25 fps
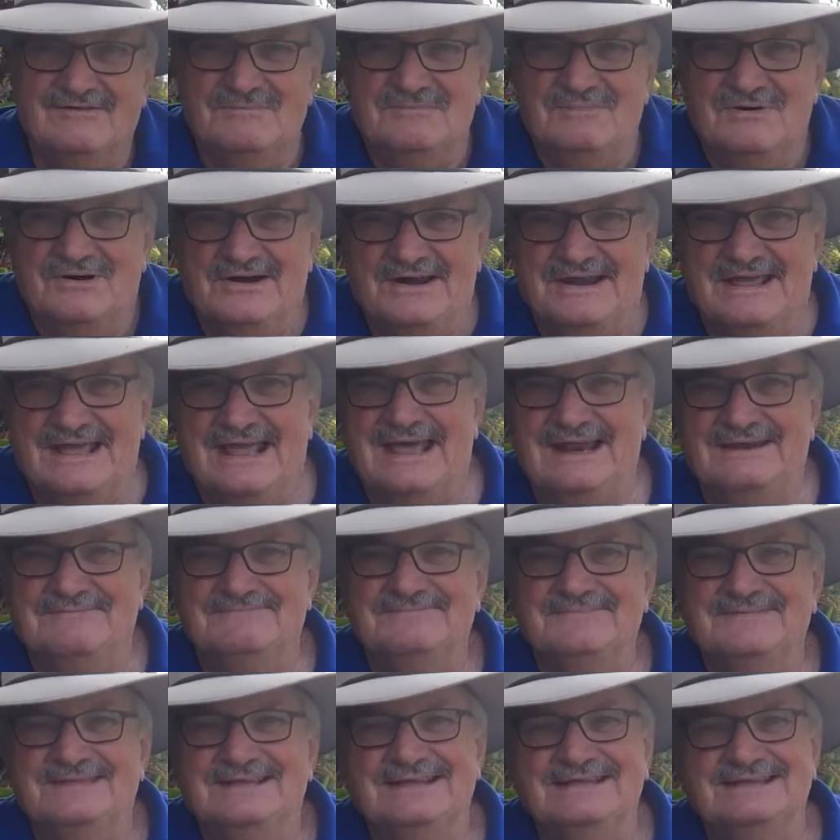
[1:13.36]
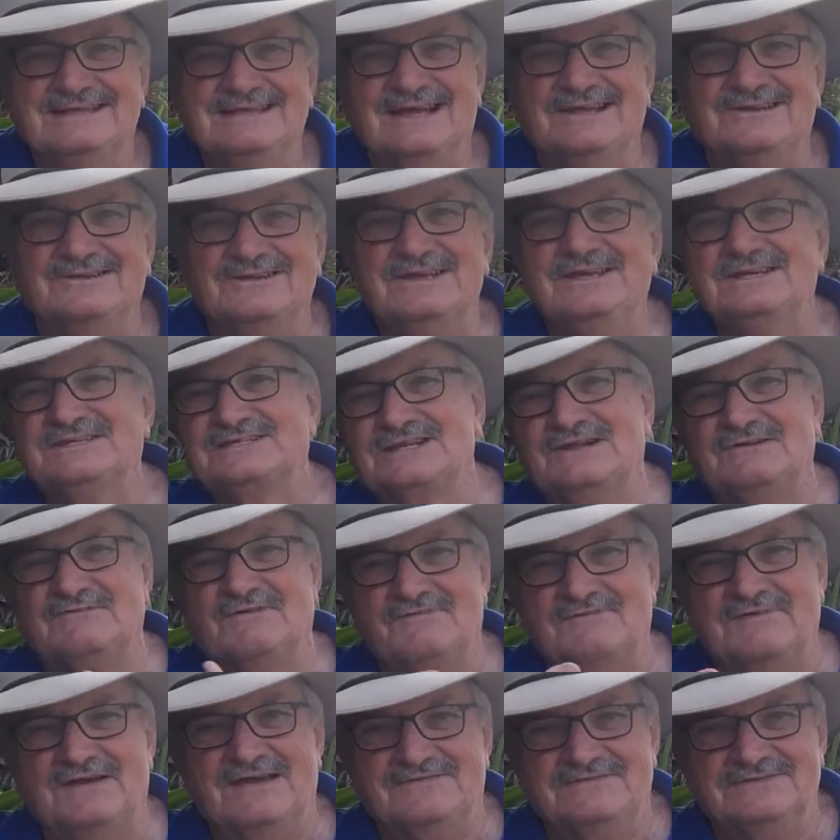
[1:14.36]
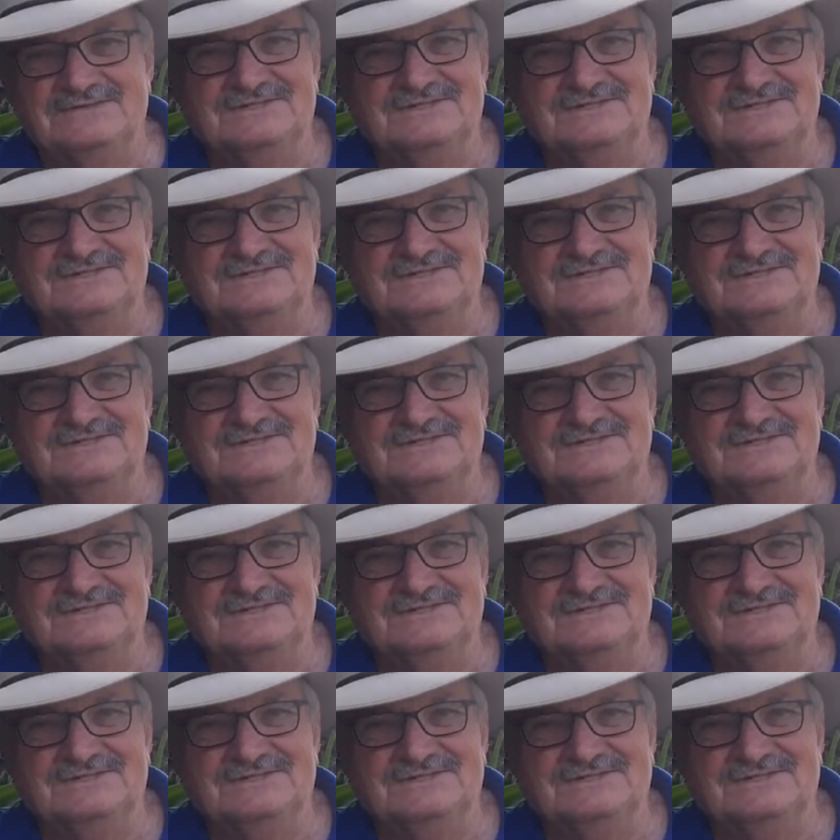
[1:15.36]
I might add. Do yourself a favour,